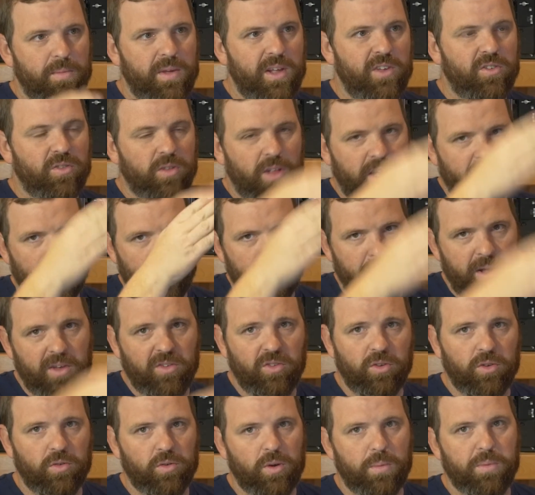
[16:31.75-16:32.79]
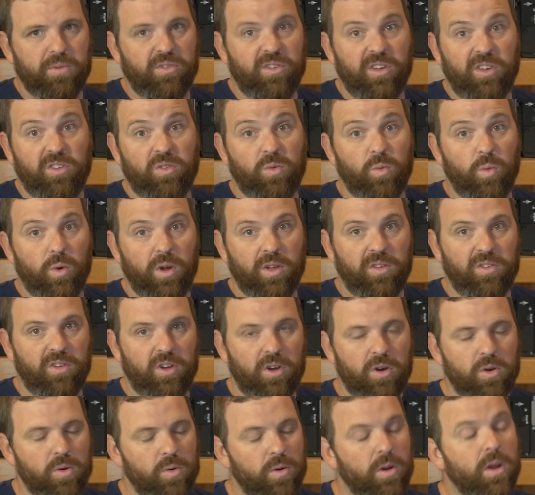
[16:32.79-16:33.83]
each line of pixels represents one
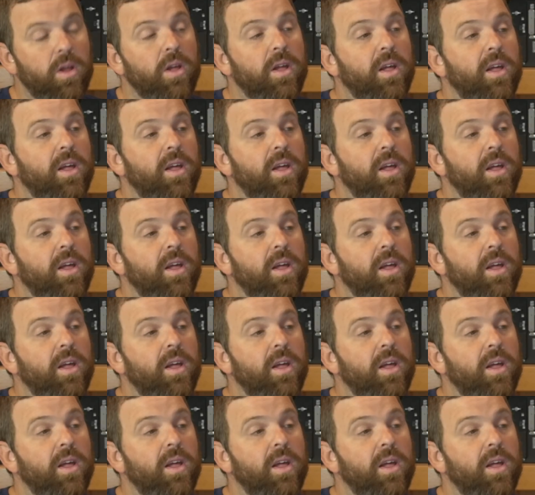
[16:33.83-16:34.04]
tone.